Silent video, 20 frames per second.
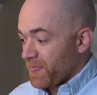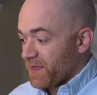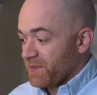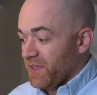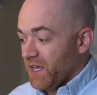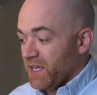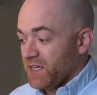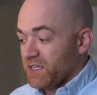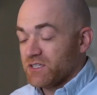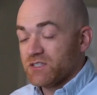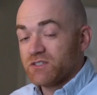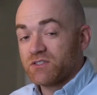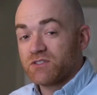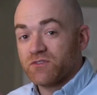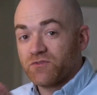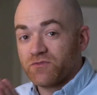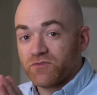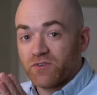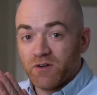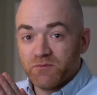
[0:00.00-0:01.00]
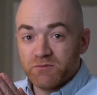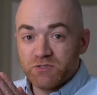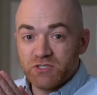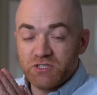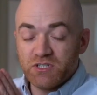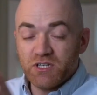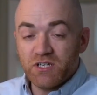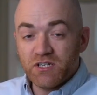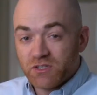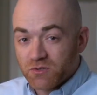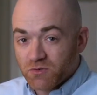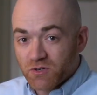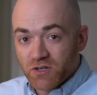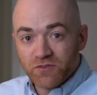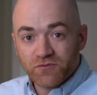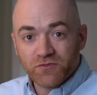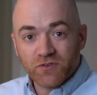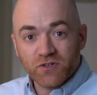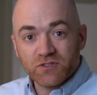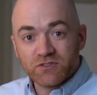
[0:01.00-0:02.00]
that is from January
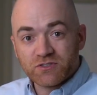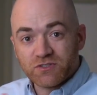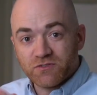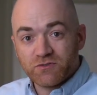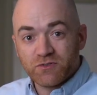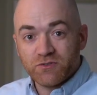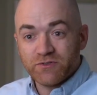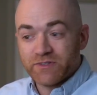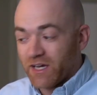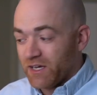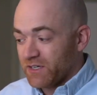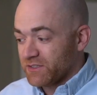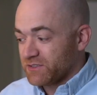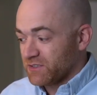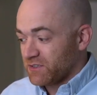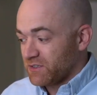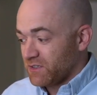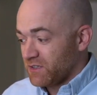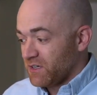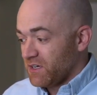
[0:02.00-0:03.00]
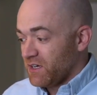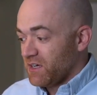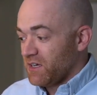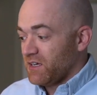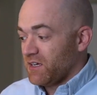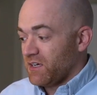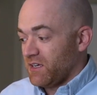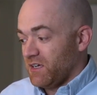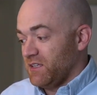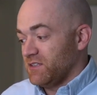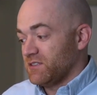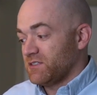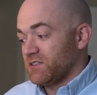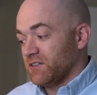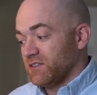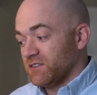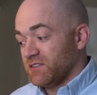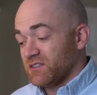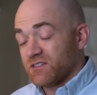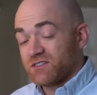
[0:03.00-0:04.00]
1st of 2000
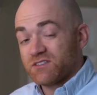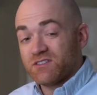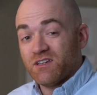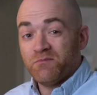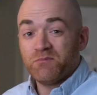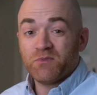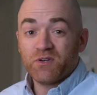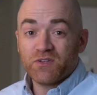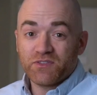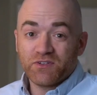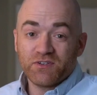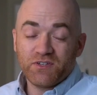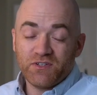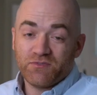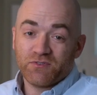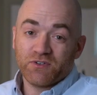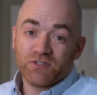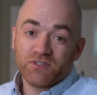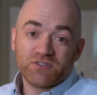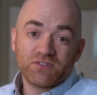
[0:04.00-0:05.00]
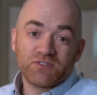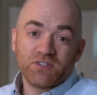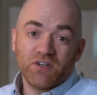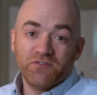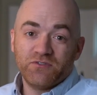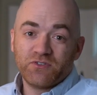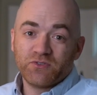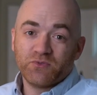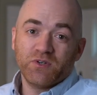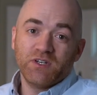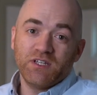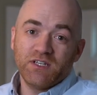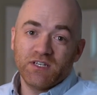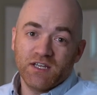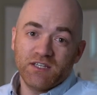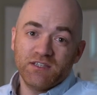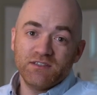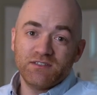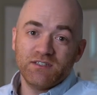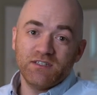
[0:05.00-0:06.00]
until December 31st of
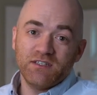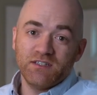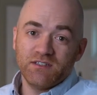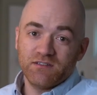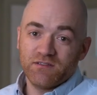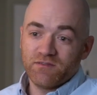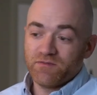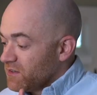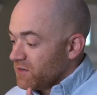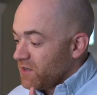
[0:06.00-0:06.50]
2019.